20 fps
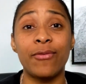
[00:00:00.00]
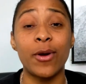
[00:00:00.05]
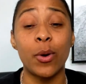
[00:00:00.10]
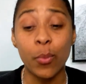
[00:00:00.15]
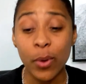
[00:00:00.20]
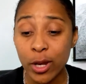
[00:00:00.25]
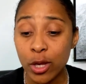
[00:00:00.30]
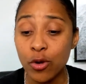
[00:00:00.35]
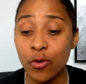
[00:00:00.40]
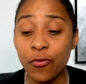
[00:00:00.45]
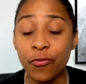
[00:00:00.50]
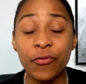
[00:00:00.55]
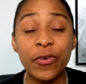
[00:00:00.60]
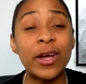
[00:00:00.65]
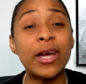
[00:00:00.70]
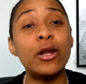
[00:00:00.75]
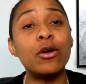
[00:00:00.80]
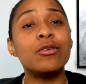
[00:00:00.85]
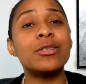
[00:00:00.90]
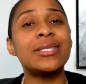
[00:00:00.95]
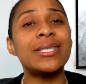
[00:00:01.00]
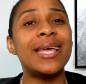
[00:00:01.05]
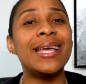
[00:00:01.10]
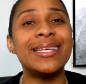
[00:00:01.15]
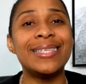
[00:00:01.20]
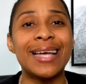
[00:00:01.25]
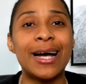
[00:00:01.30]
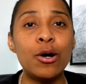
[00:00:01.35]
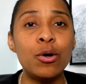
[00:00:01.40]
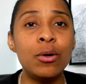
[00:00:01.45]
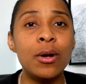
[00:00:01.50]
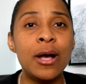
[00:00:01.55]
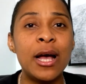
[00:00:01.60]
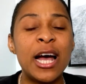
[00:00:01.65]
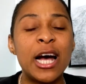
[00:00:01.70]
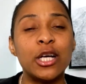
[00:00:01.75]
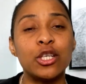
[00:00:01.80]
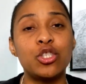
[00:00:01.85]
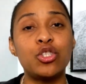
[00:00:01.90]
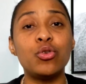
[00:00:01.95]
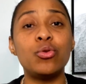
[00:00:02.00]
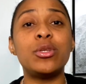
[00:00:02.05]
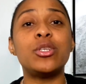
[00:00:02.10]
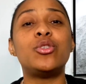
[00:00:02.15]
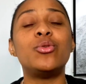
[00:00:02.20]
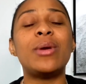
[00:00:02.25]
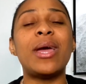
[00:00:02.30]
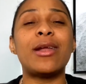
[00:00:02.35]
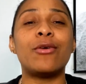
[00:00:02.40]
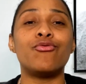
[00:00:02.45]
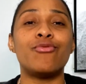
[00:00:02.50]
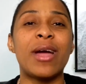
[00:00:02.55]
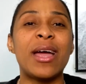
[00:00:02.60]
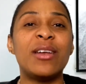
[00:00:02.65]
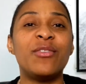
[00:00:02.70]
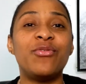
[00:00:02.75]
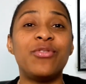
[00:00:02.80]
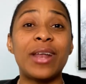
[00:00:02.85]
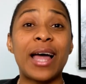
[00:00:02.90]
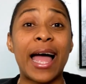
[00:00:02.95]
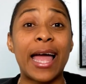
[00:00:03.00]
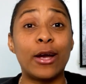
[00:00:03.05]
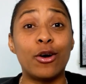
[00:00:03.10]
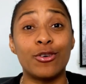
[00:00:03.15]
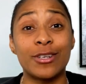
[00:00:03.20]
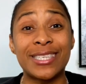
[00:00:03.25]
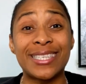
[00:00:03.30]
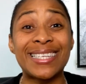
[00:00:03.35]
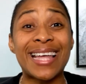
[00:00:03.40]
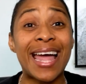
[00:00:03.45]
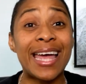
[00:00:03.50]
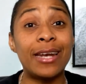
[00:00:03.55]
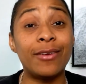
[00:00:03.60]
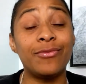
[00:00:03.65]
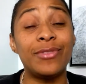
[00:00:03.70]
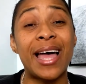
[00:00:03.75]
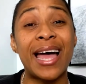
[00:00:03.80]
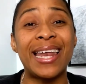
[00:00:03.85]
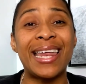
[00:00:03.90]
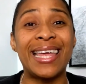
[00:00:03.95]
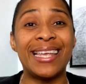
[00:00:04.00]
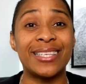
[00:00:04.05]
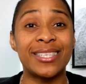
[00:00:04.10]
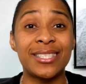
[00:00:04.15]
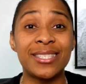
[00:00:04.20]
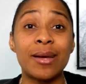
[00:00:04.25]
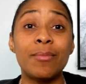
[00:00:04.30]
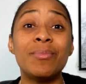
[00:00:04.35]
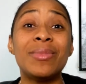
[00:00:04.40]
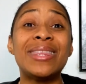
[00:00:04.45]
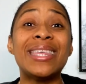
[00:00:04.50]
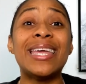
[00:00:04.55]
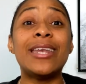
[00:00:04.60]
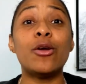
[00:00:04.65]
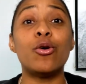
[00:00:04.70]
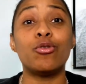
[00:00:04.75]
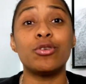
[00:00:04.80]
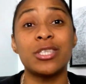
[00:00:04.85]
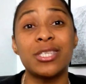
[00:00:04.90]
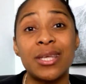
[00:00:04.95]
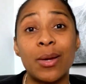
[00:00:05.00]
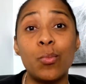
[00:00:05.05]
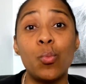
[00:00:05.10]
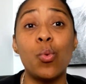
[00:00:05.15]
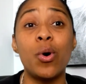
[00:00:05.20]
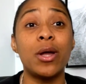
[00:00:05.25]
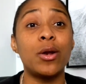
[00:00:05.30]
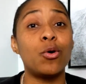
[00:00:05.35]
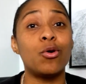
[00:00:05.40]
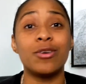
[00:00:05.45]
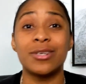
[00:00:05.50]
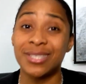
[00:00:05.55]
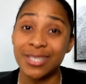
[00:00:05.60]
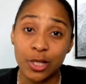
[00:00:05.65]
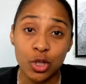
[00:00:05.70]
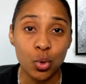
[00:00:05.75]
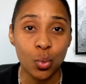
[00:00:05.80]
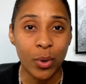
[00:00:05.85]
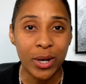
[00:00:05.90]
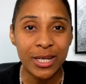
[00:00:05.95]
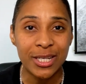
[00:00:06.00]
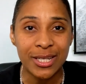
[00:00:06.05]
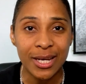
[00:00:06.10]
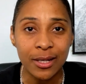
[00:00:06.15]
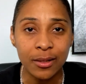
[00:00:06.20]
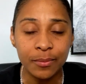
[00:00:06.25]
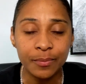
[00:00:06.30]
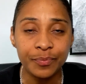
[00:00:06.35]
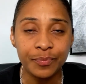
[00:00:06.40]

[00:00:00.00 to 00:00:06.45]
And when you figure those things out, as soon as you get a red flag or a sign of that in something or someone or a situation,